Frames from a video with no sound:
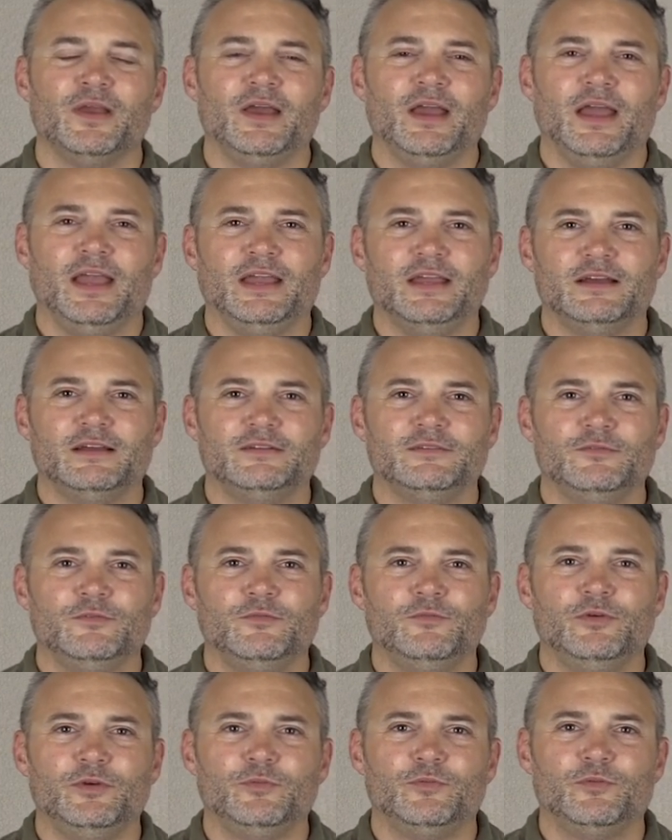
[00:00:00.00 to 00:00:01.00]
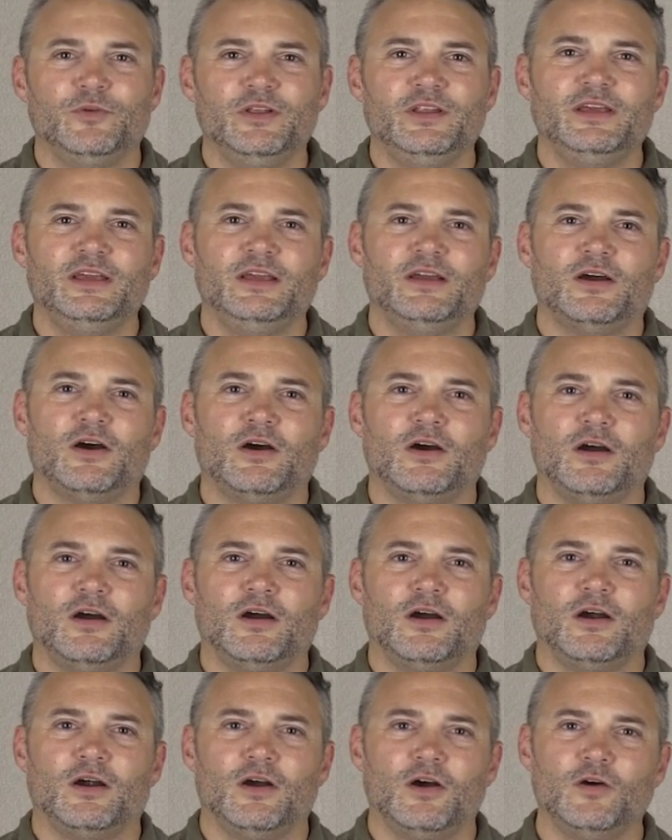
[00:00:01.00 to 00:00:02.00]
And we really
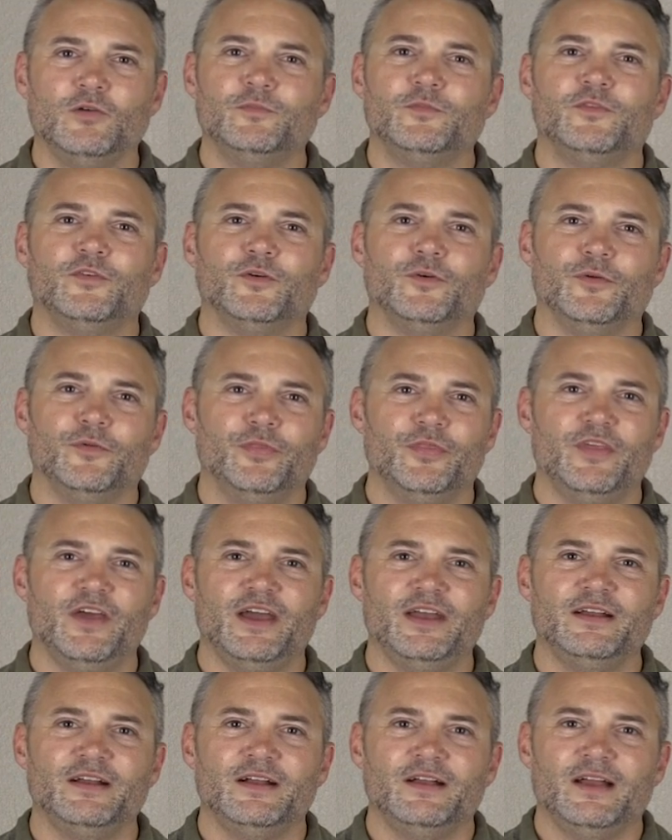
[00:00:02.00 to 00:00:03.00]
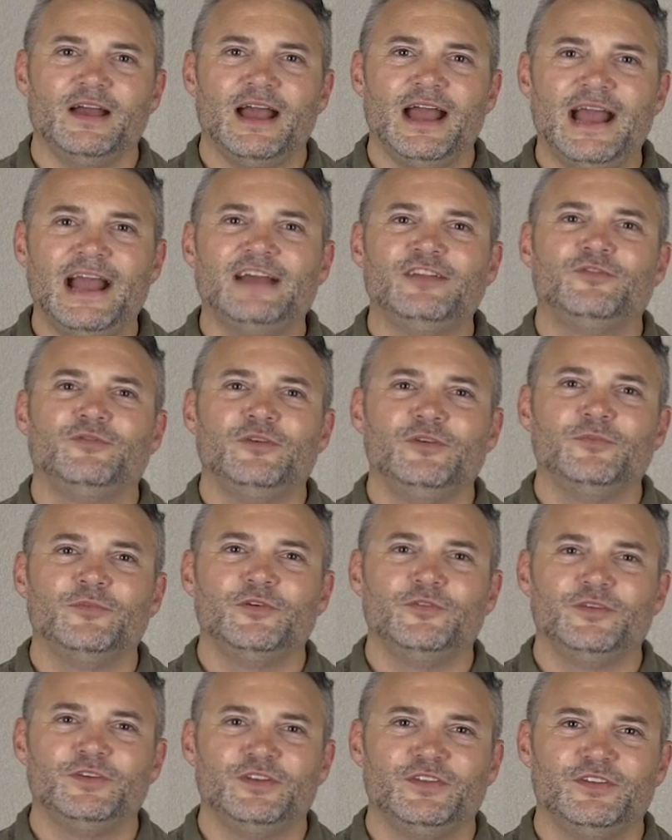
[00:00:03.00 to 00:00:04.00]
are hopeful that as we
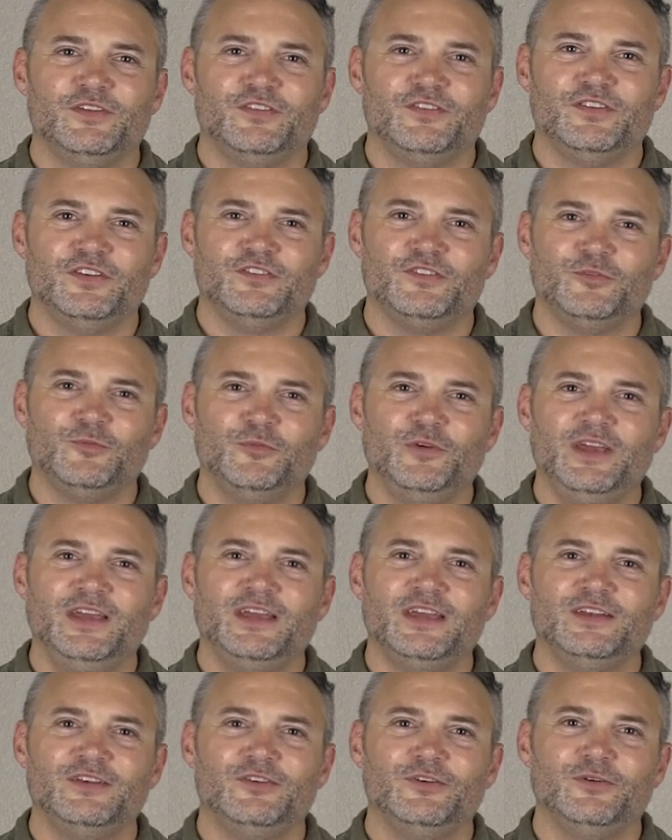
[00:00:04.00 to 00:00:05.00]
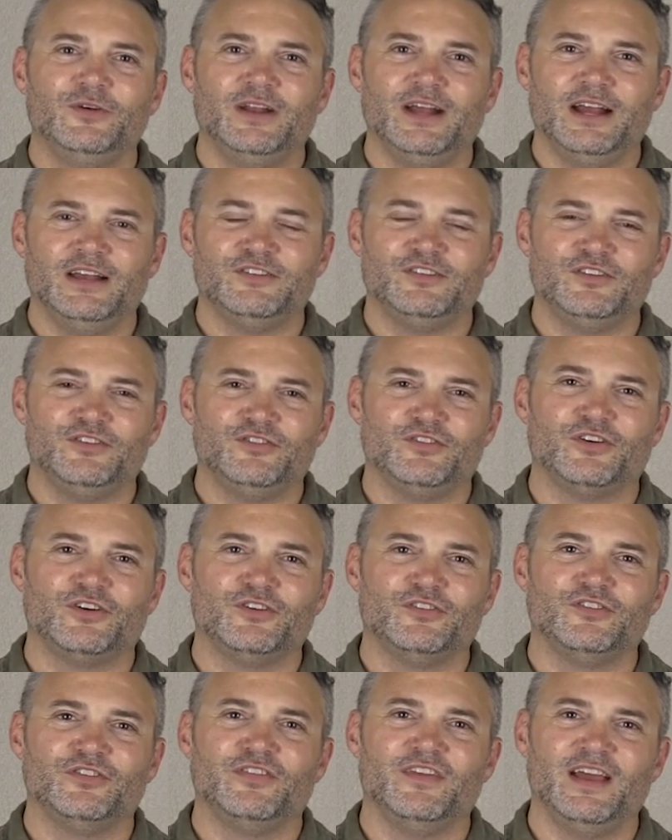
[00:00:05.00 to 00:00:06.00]
move into this season, we can do it as a
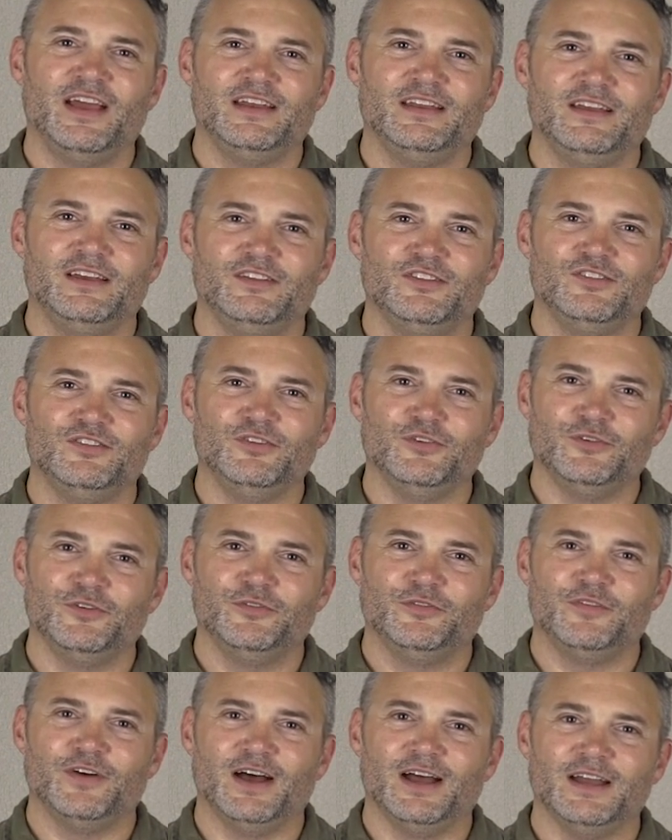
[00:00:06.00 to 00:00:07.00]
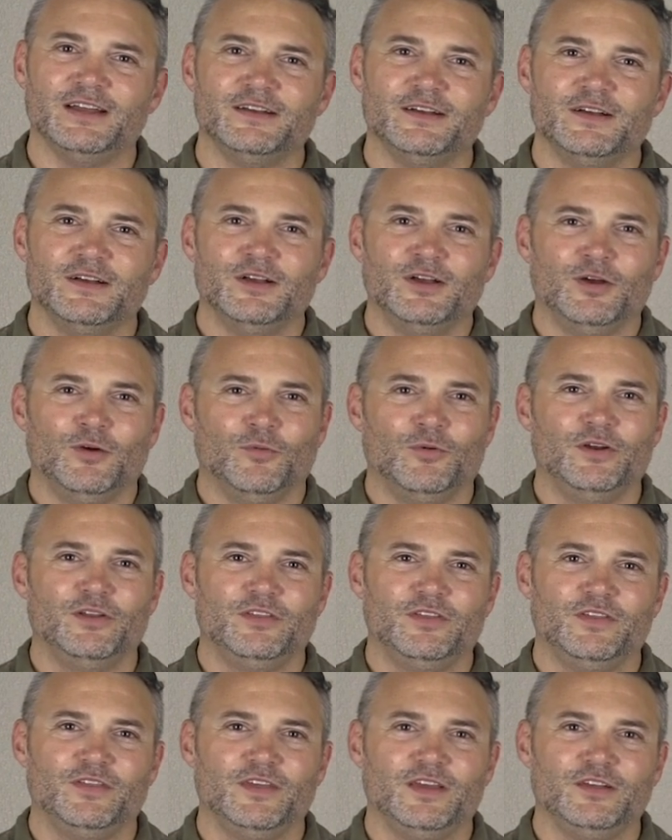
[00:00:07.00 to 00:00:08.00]
church that is unified. One of
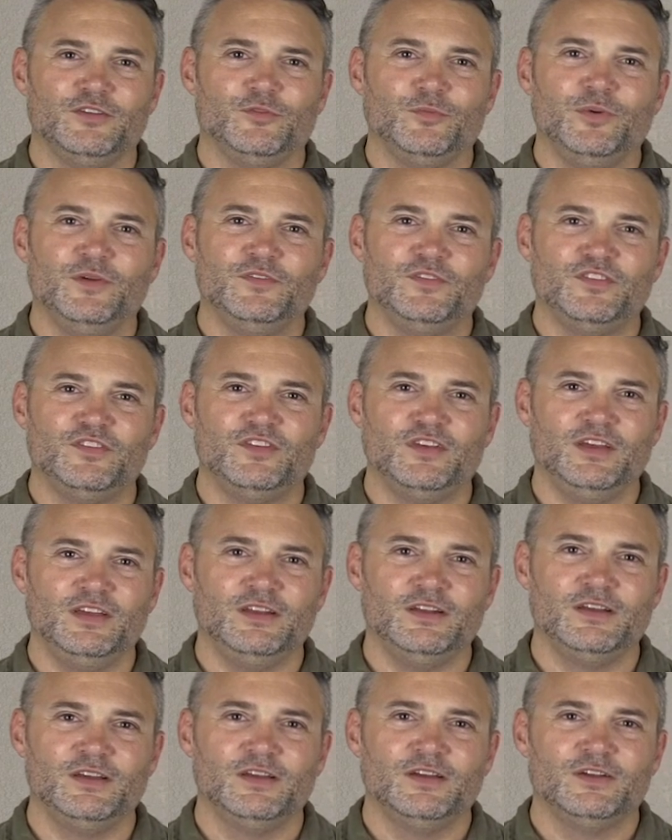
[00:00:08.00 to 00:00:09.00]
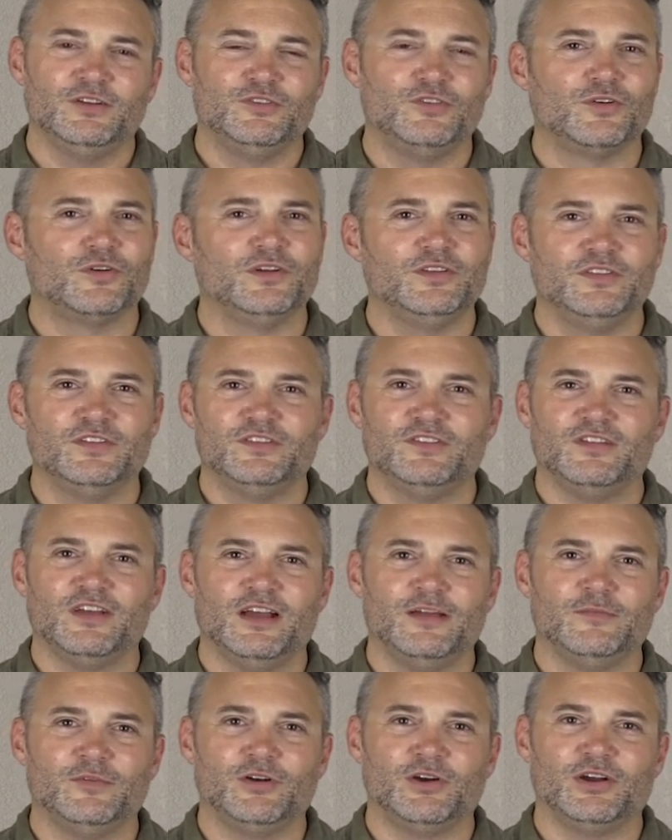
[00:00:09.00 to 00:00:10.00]
the things we've seen during this
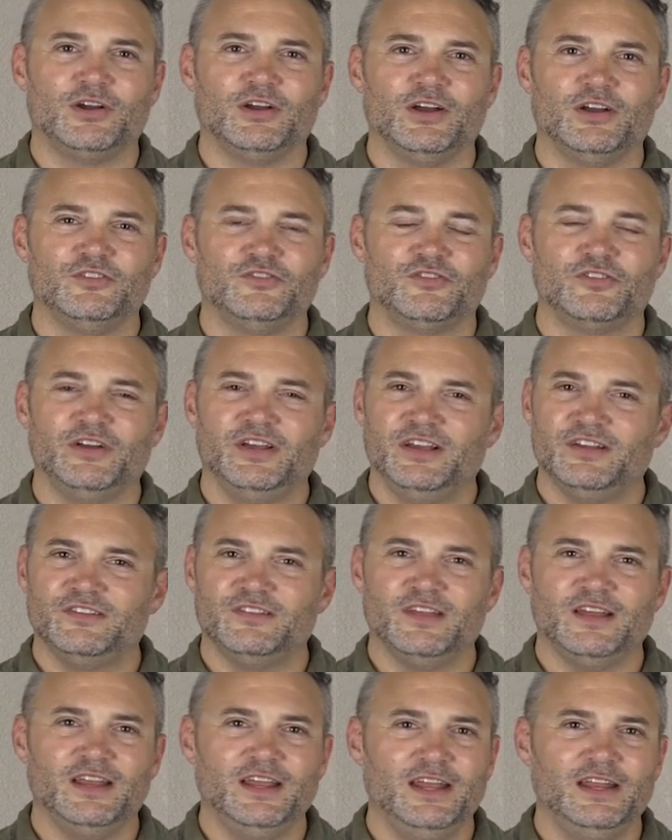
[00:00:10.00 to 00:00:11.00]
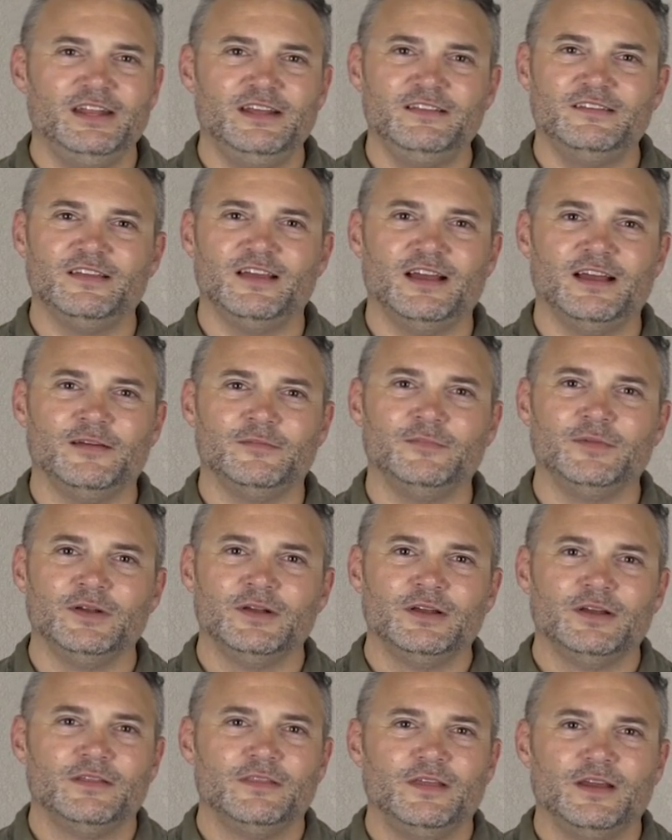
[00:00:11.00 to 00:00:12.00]
time in our country is that anytime
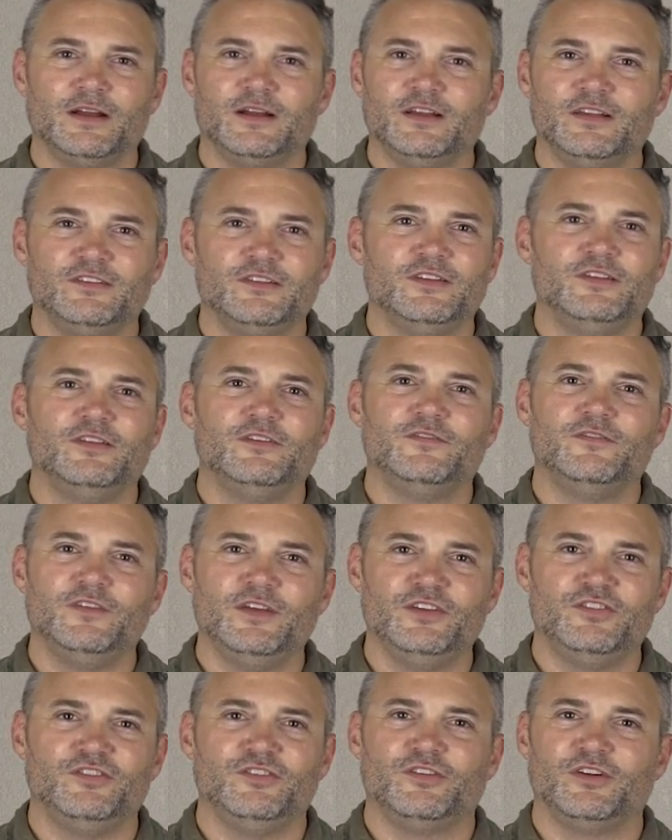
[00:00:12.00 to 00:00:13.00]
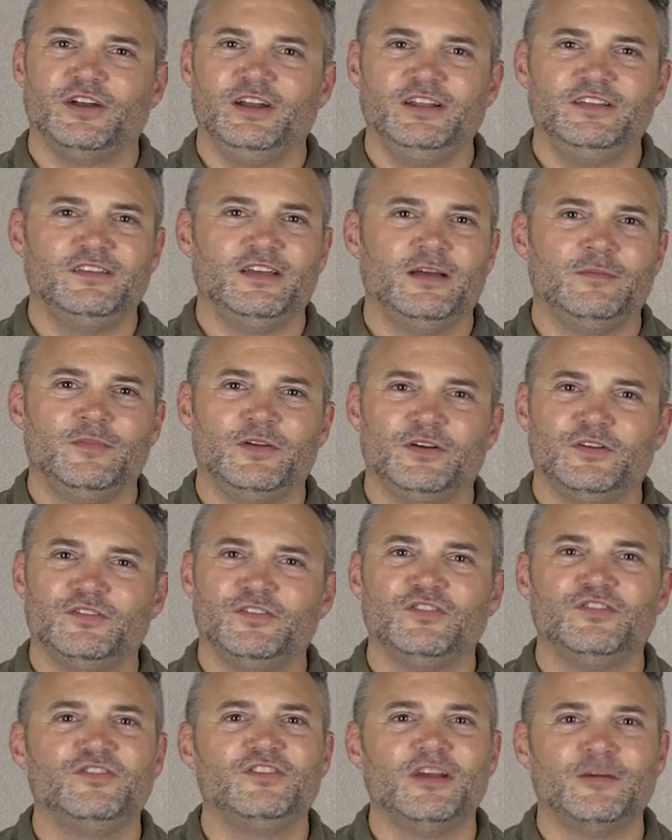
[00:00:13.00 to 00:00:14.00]
there is a division, or anytime there is
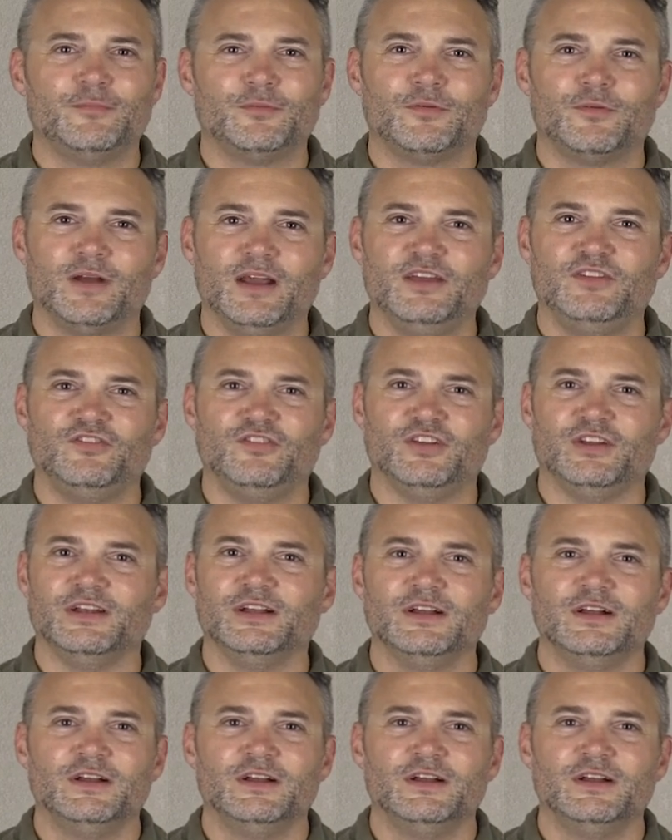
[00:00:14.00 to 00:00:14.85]
a separation,